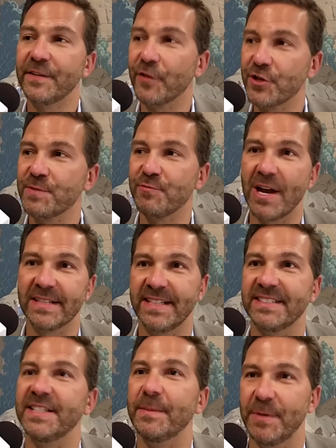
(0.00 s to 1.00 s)
conversion
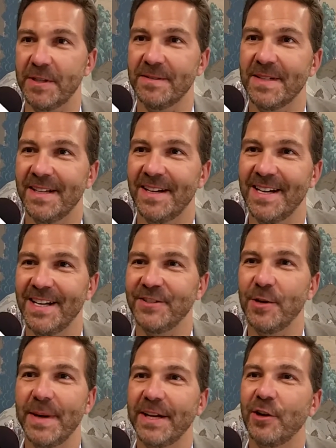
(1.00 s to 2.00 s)
process simple. Uh,
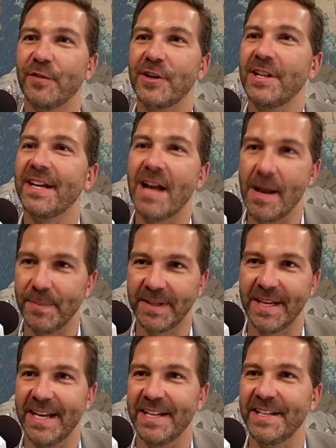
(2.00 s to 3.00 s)
don't make it overly
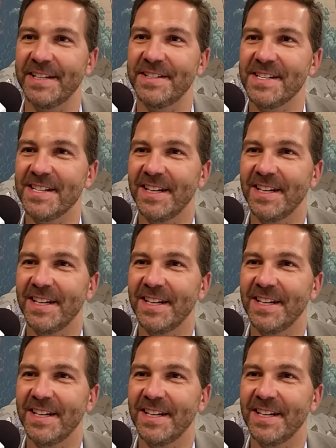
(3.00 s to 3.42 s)
complicated.